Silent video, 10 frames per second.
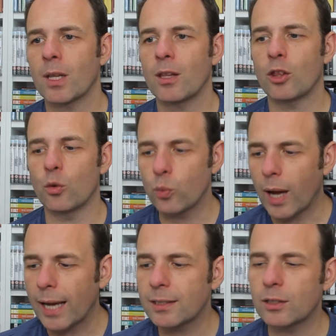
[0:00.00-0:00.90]
The
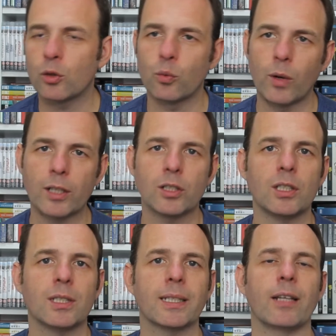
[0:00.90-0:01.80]
rags to
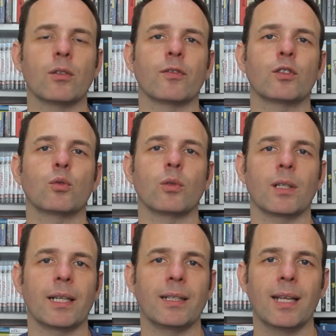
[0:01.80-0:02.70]
riches kind of
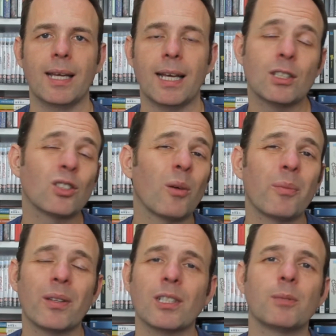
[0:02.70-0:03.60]
storyline is
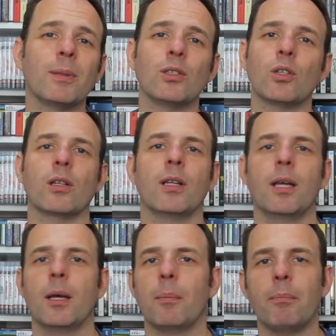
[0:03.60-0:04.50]
something that's been done
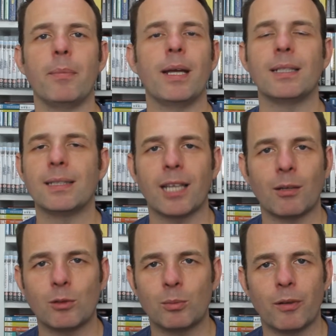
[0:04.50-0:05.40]
many
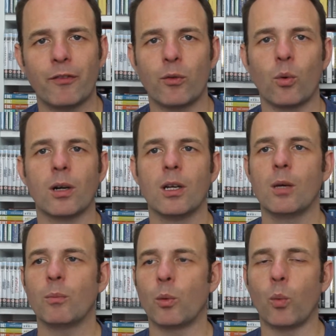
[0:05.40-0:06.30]
times before.
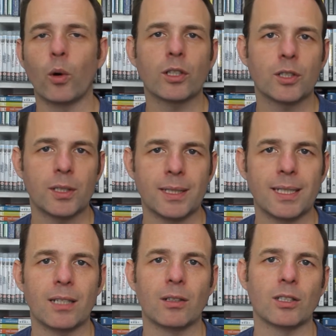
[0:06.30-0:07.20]
But what you're seeing
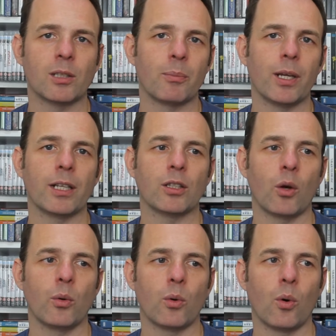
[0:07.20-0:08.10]
here is the
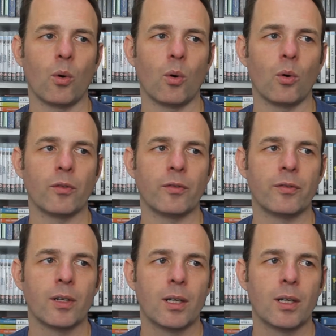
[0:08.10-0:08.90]
breakdown of,